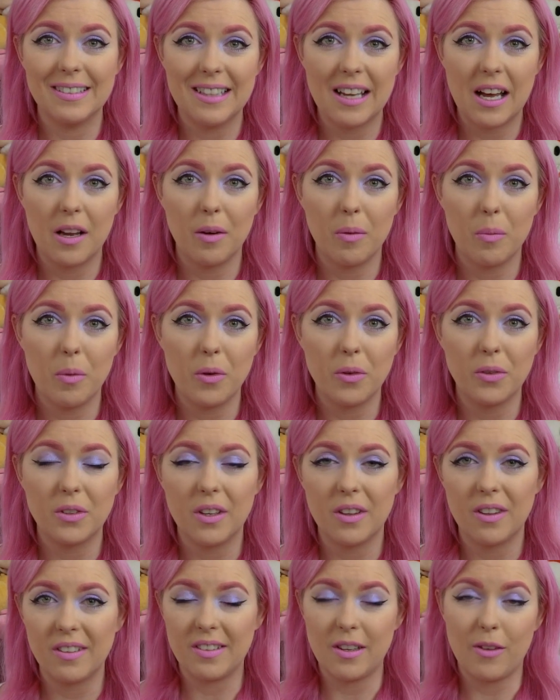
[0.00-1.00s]
done
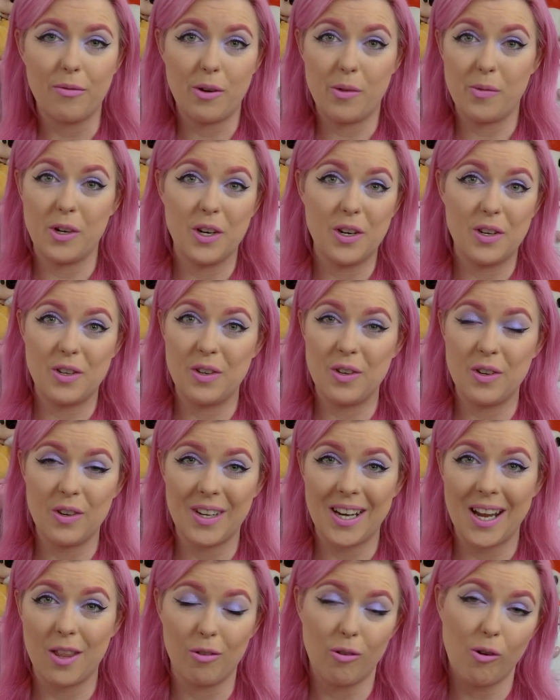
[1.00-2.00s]
most of the stuff we wanted to do
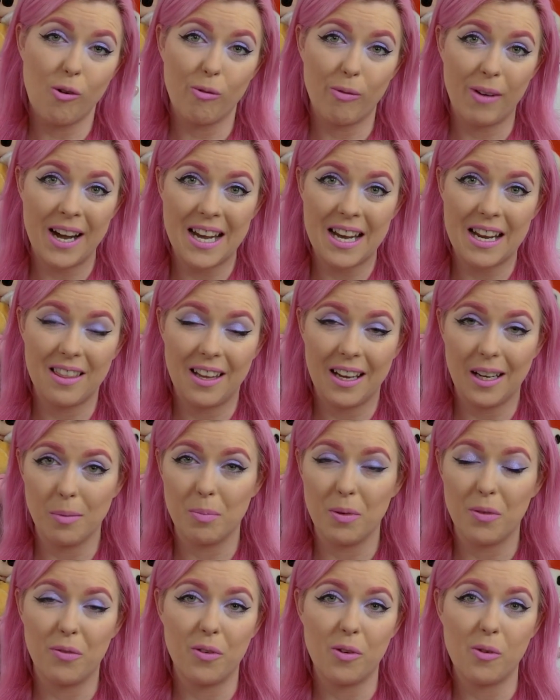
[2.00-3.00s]
together already, like
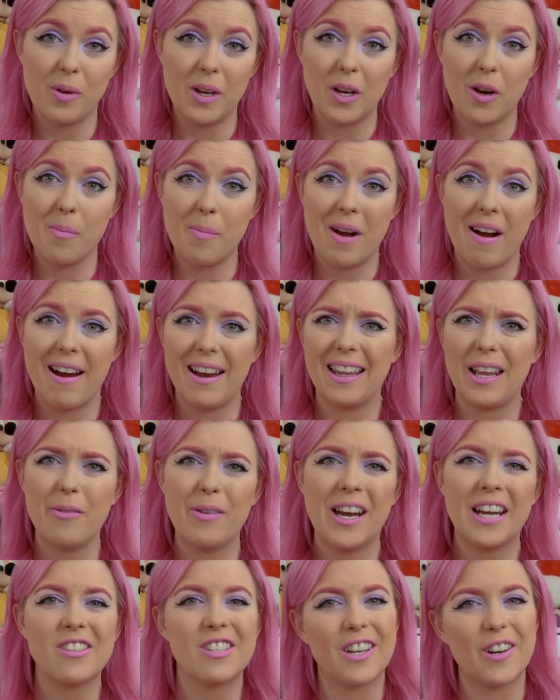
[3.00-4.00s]
before we got married. Like,
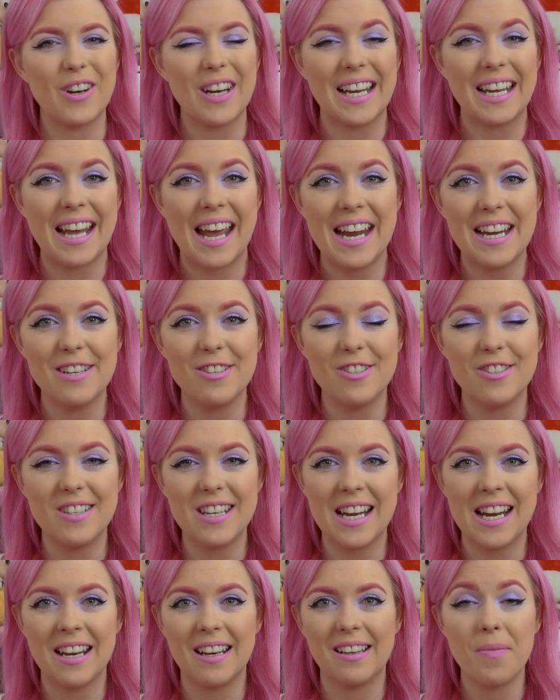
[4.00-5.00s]
we actually got engaged
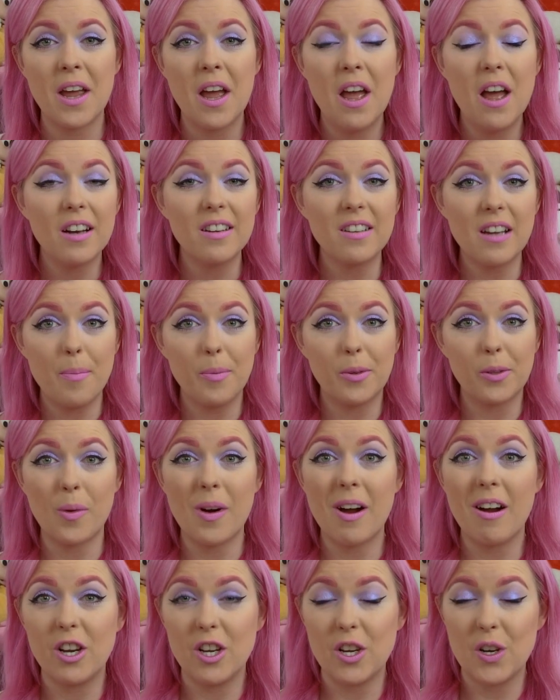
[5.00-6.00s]
in Times
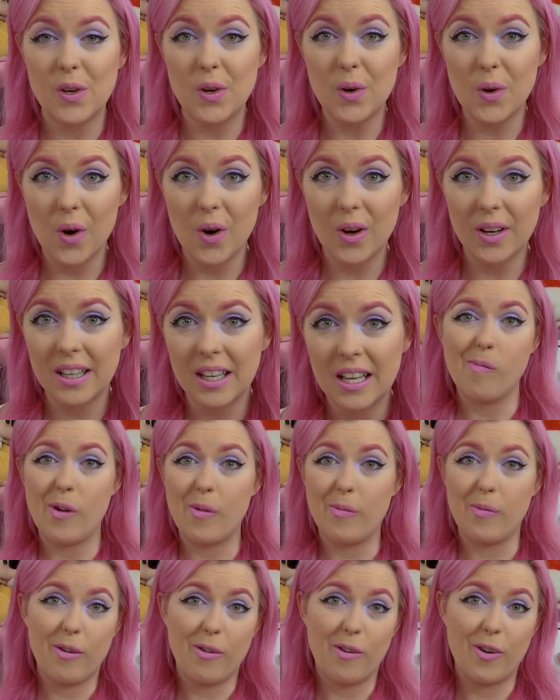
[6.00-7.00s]
Square in New York
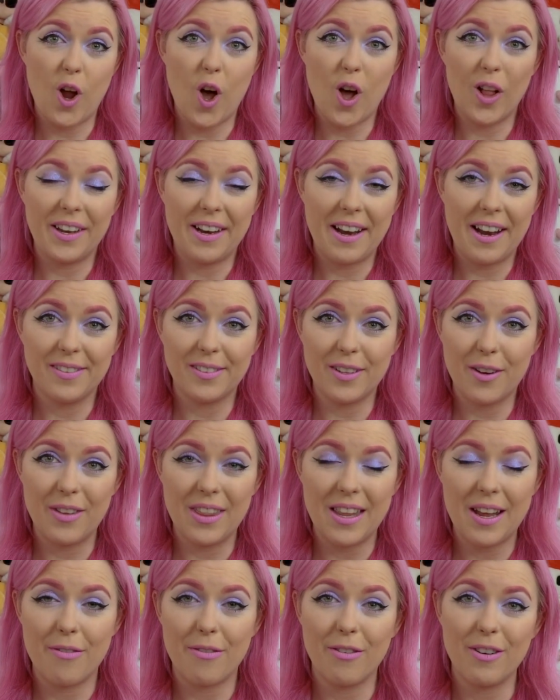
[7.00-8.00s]
when we were on holidays over
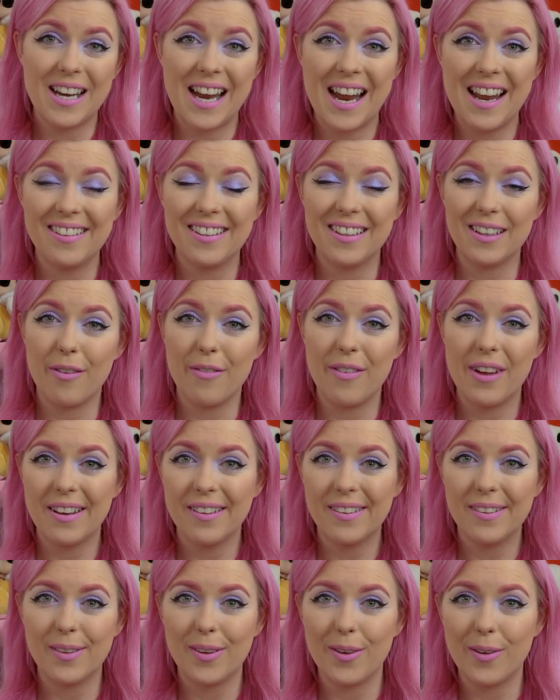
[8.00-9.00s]
there for a dancing
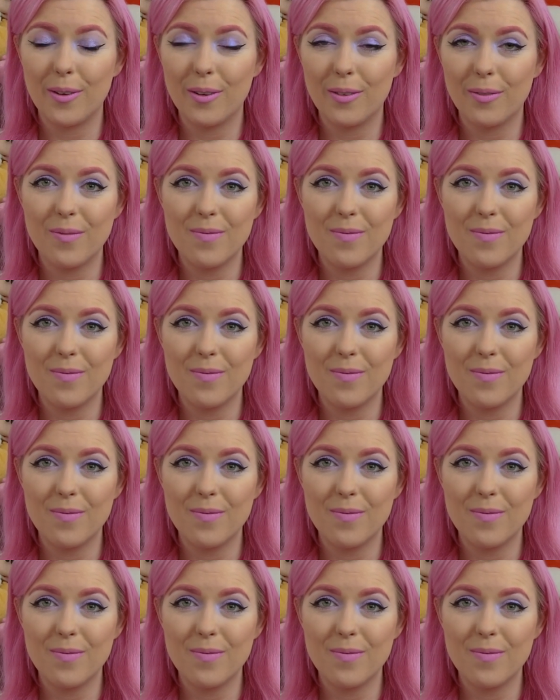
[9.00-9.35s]
event, so